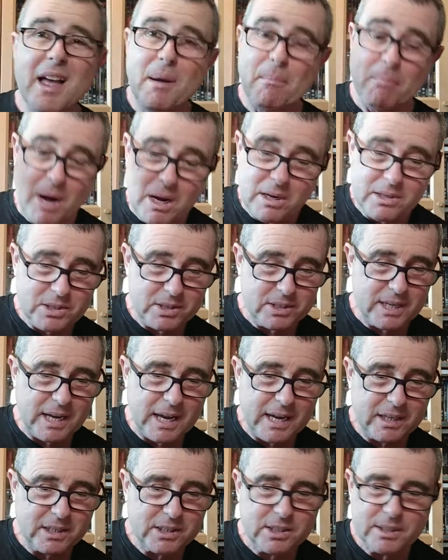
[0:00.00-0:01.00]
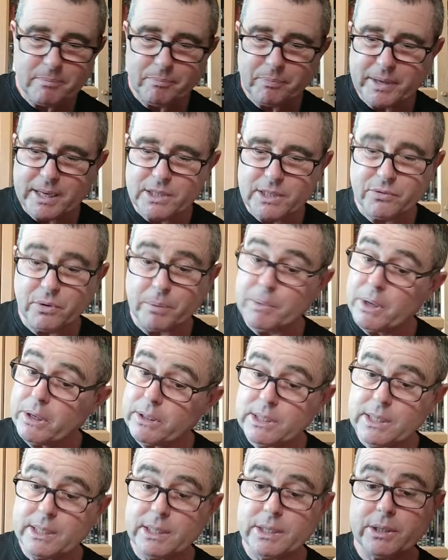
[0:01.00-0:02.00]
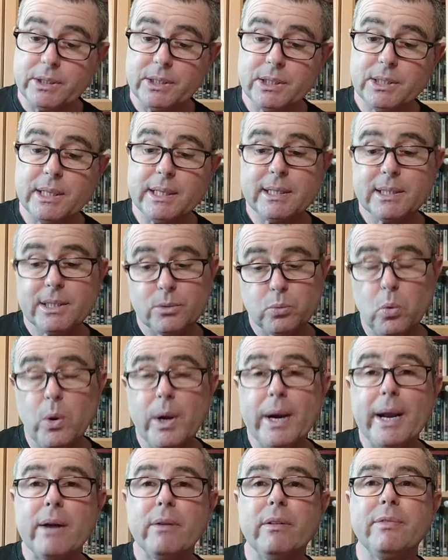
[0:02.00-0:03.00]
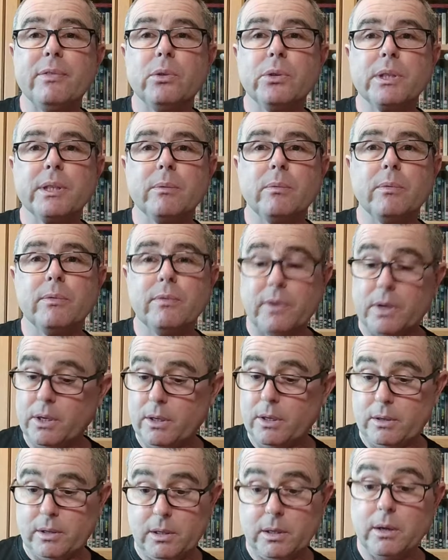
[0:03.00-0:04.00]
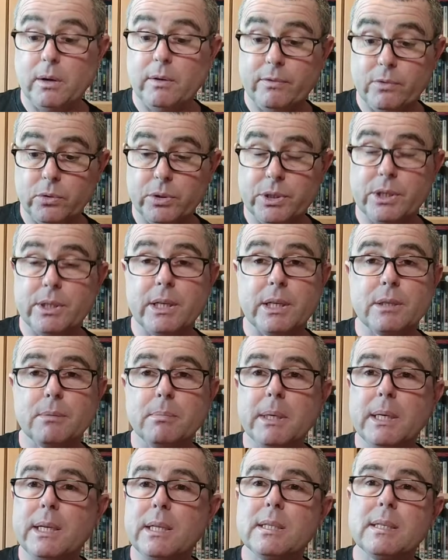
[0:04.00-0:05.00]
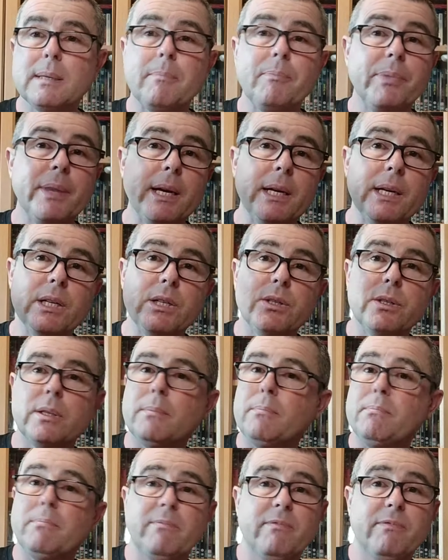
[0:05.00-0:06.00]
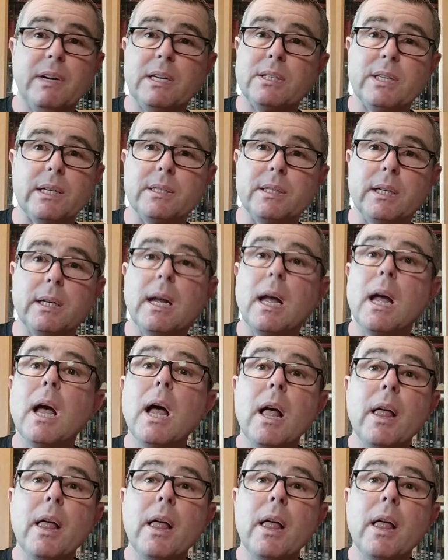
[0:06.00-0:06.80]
Mars Attacks is from 1996. It's 1 hour 46 minutes, and it's fantastic.